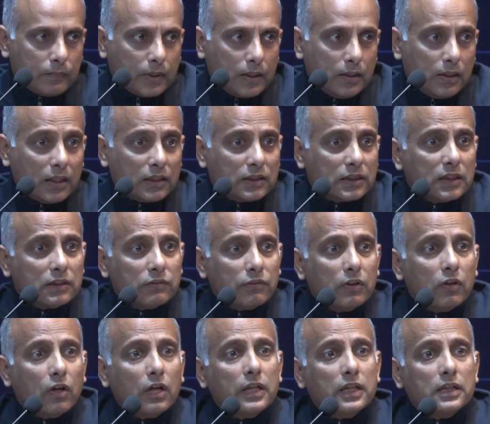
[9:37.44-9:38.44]
Nurses will
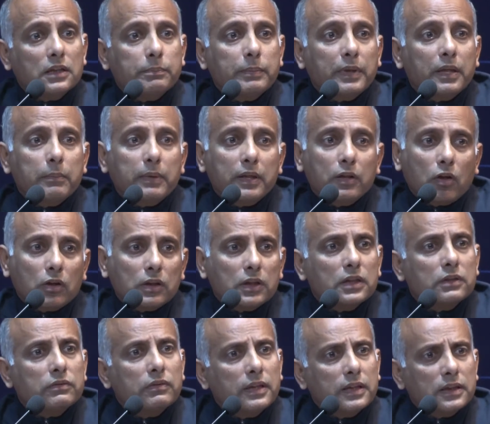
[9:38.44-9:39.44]
not disappear, but
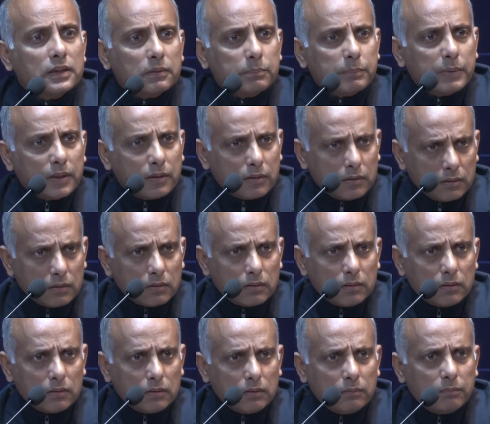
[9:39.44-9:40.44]
doctors will disappear.
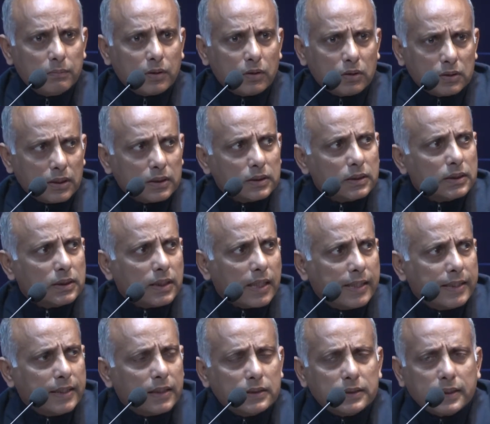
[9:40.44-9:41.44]
Because nurses are
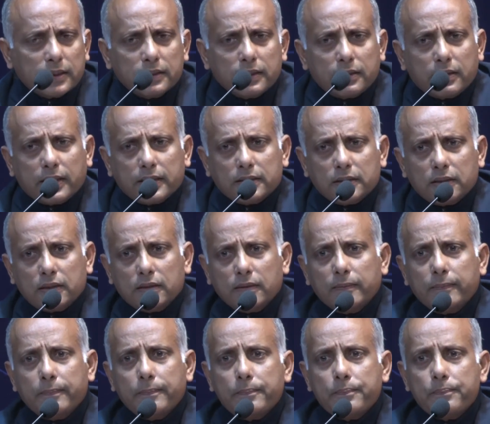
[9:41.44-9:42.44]
high touch, et cetera, et cetera.
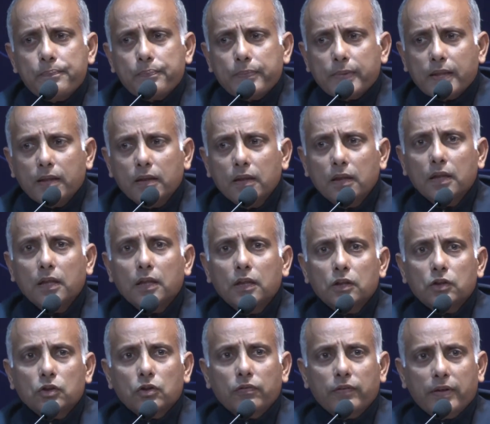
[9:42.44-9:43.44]

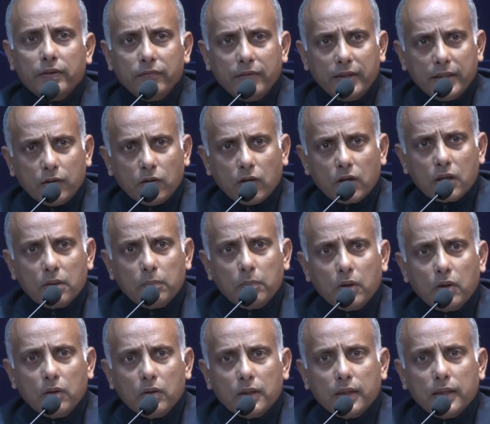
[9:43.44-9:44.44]
So when we talk
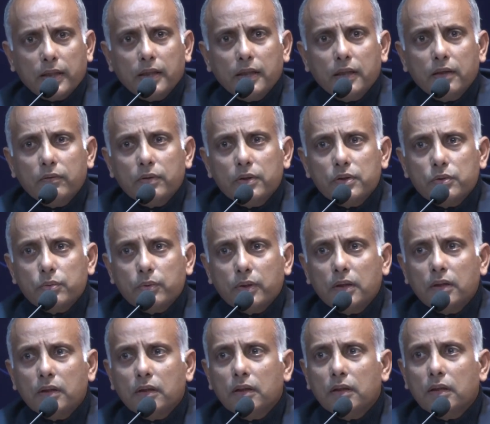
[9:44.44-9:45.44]
about
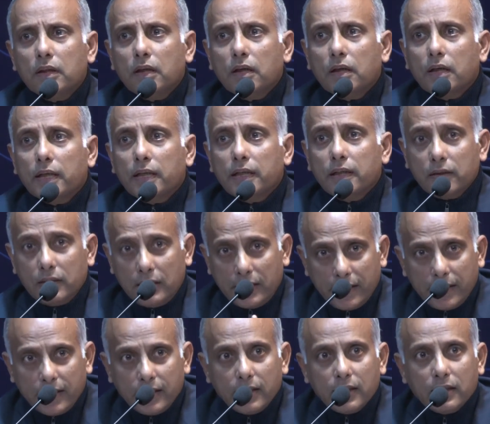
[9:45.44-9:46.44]
individual uh, in,
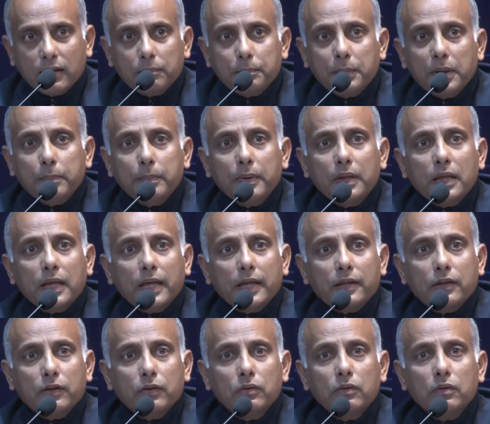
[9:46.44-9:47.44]
uh, people
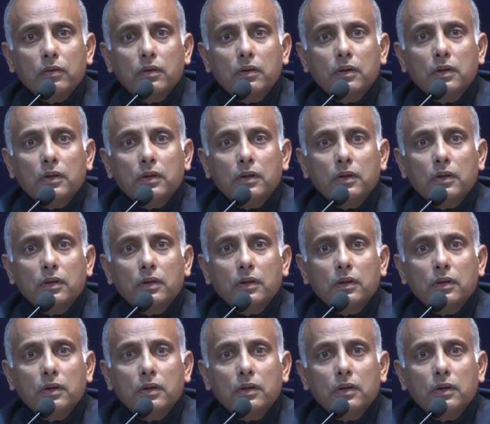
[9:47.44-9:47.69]
like you,